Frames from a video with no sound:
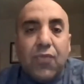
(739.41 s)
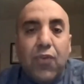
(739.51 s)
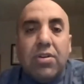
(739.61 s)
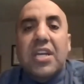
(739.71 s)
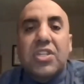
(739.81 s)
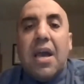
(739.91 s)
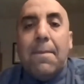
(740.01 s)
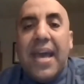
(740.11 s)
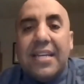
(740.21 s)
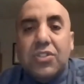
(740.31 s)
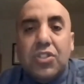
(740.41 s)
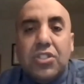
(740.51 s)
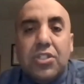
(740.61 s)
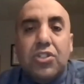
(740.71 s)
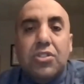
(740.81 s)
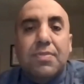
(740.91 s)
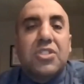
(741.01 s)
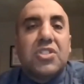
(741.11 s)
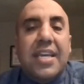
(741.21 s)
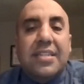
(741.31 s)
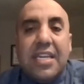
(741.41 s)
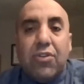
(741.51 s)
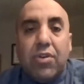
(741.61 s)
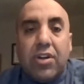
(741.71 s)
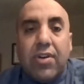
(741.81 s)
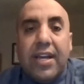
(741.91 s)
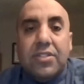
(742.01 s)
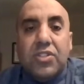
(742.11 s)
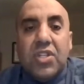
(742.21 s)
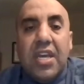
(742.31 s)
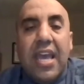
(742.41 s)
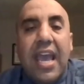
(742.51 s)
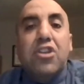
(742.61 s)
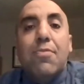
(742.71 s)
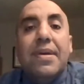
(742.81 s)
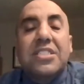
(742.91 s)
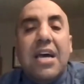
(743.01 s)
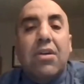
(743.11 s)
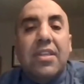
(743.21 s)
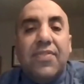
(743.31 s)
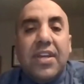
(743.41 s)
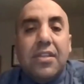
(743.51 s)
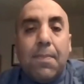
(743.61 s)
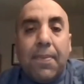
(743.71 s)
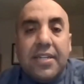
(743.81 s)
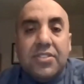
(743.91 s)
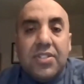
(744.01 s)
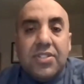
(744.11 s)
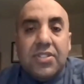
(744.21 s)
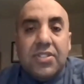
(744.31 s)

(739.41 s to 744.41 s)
focusing on past decisions, mistakes, and regrets, and you miss out living in the present.